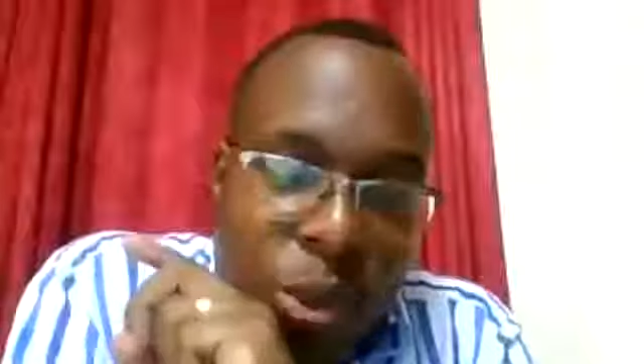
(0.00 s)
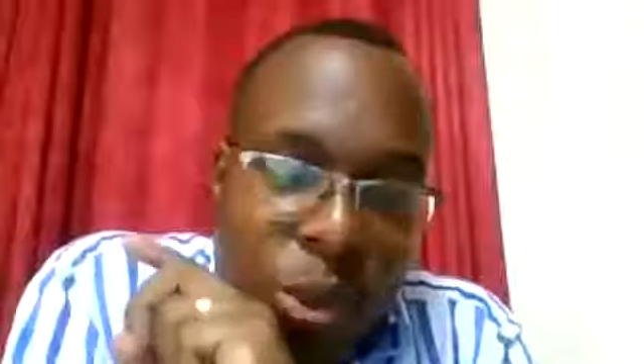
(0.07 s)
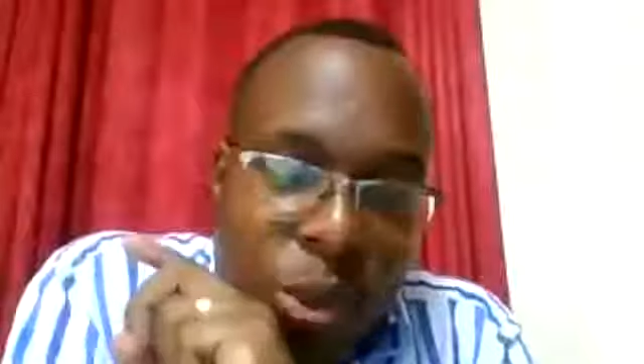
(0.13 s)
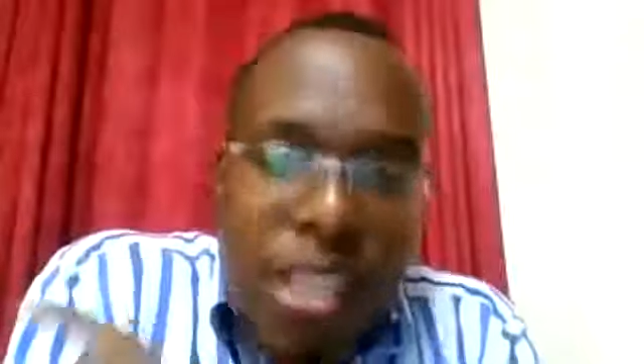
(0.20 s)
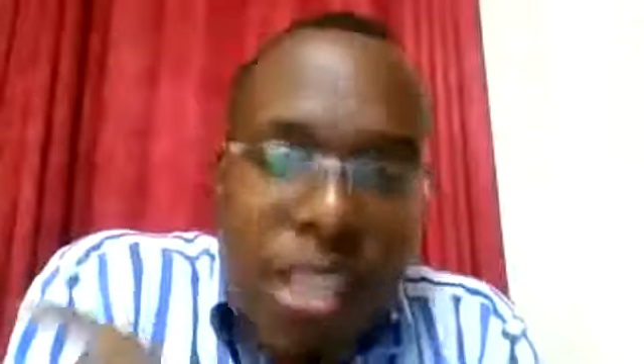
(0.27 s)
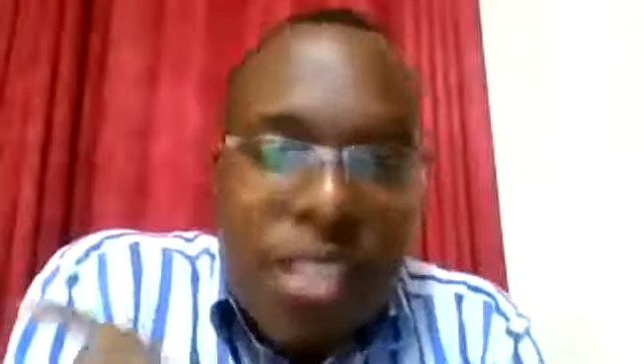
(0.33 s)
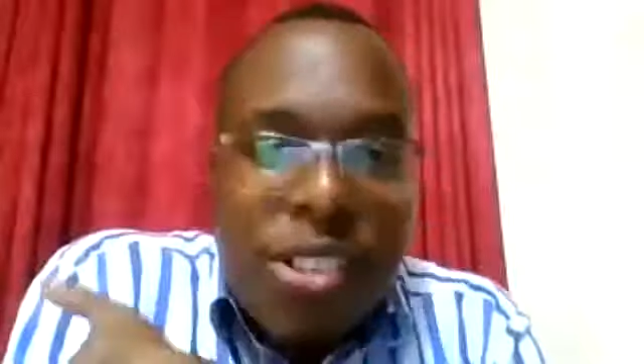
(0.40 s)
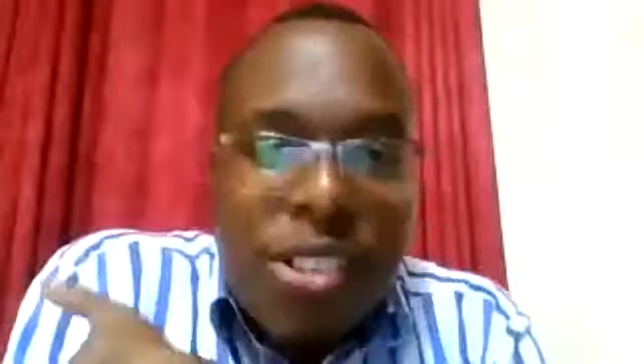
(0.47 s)

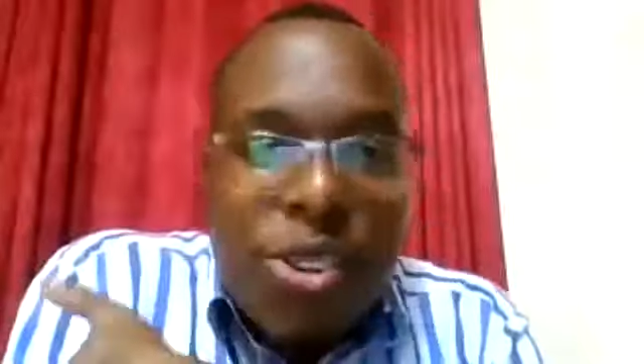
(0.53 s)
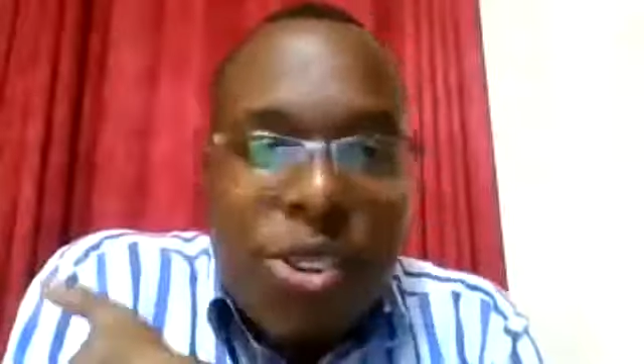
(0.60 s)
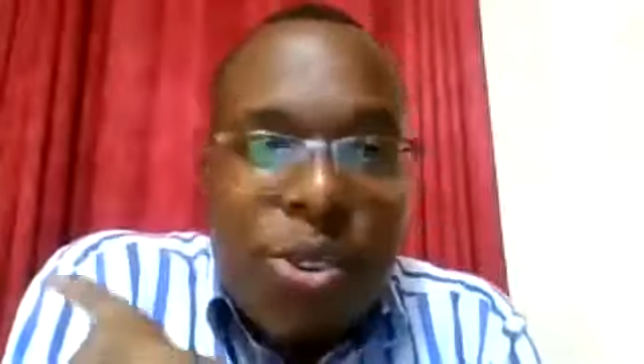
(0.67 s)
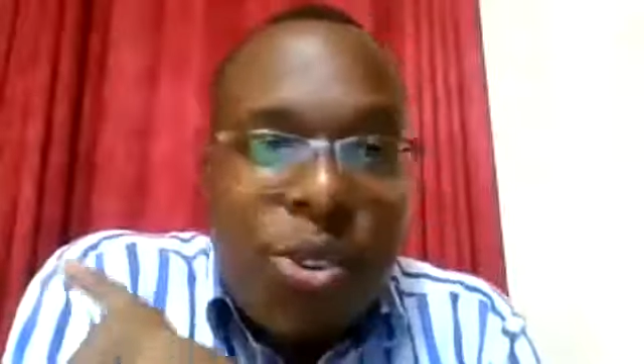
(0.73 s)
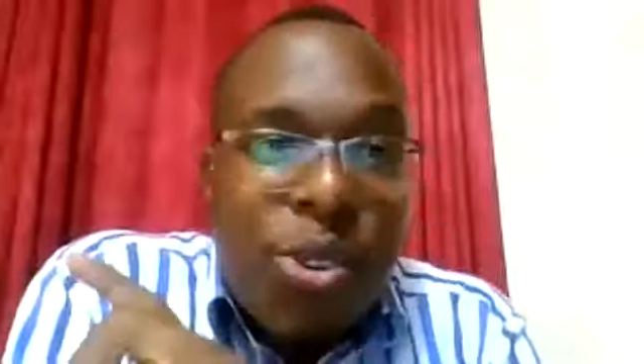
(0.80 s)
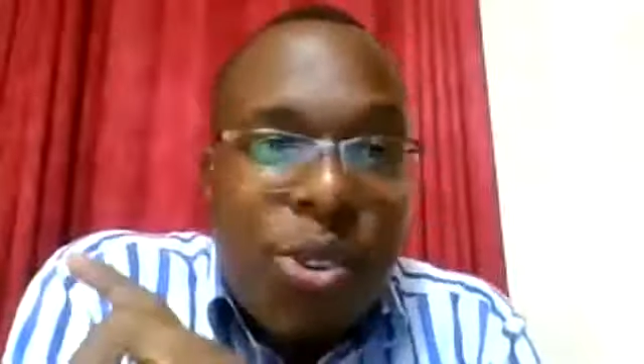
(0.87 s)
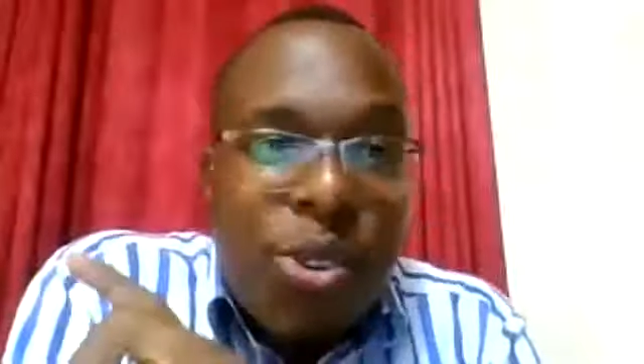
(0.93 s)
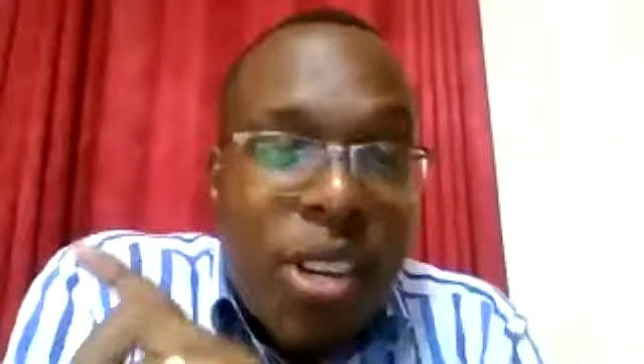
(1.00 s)
really, that
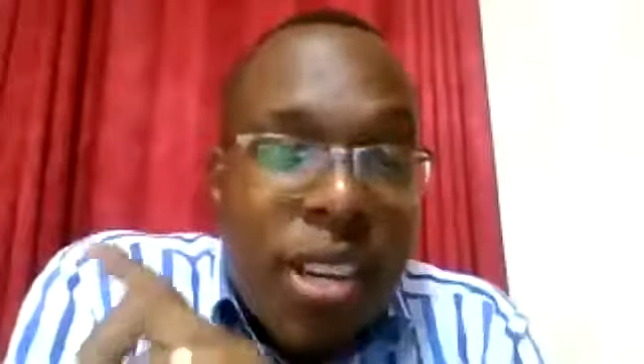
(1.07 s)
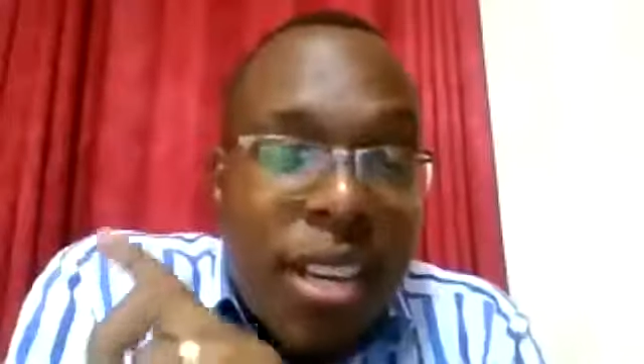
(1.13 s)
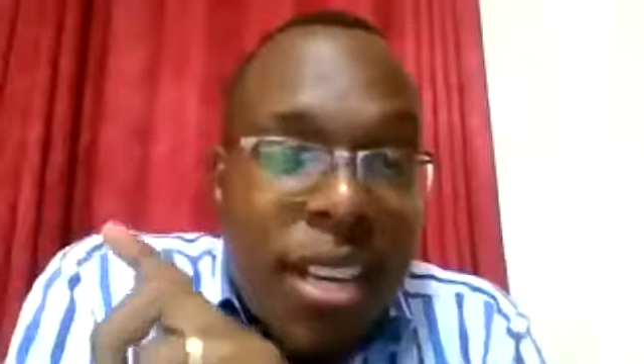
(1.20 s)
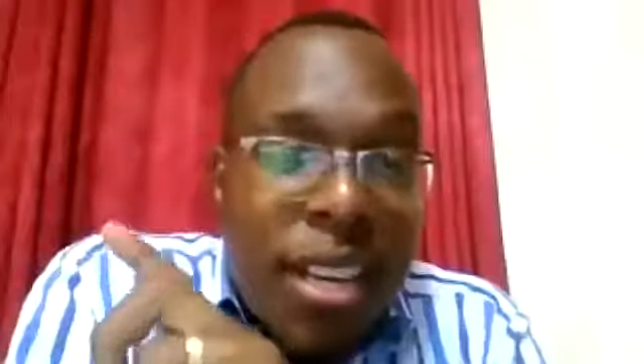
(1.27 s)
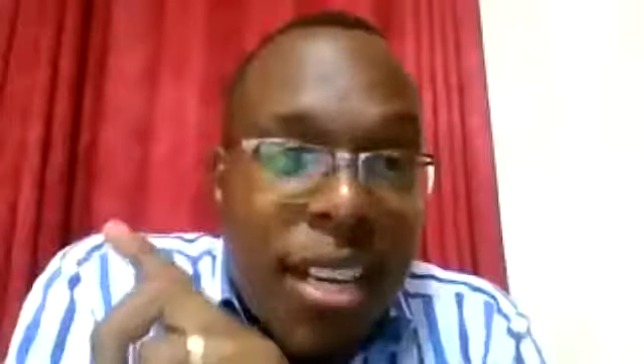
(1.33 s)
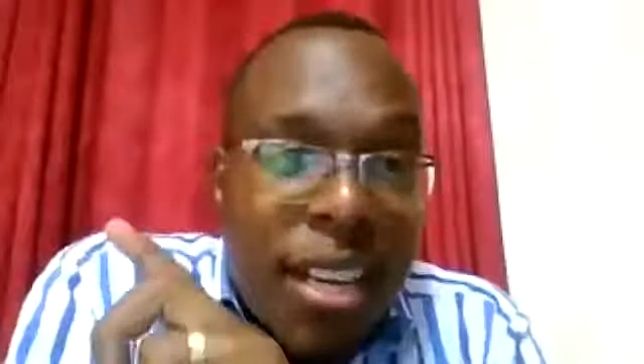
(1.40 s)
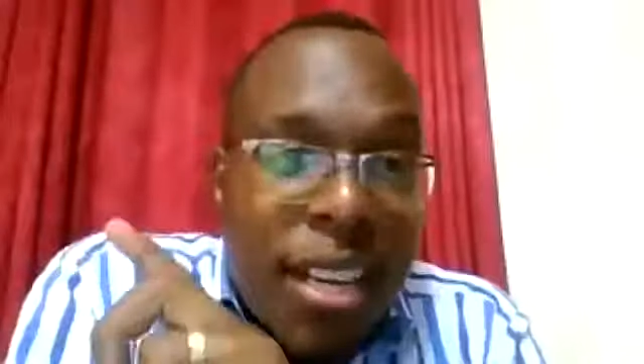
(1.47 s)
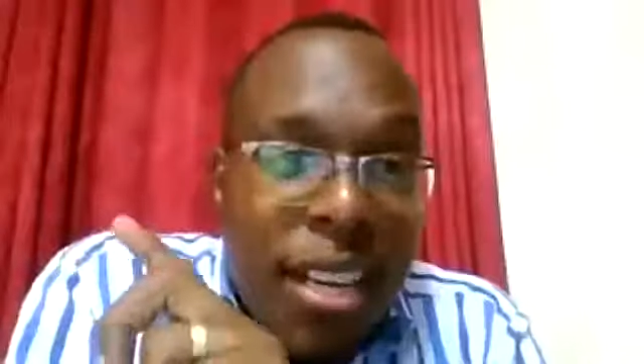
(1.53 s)
pushes
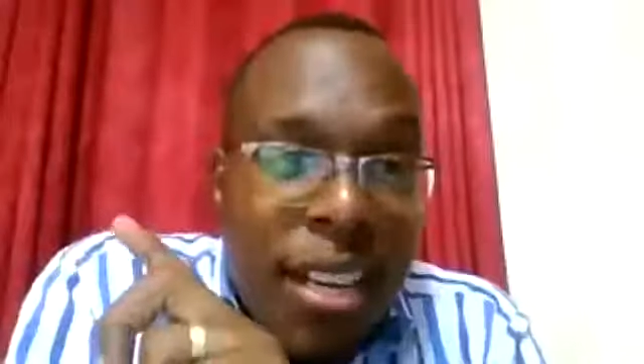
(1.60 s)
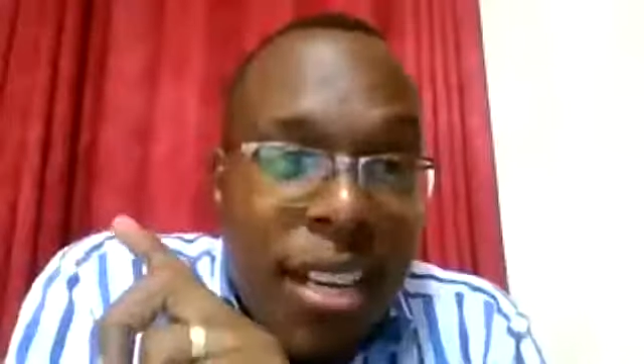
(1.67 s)
you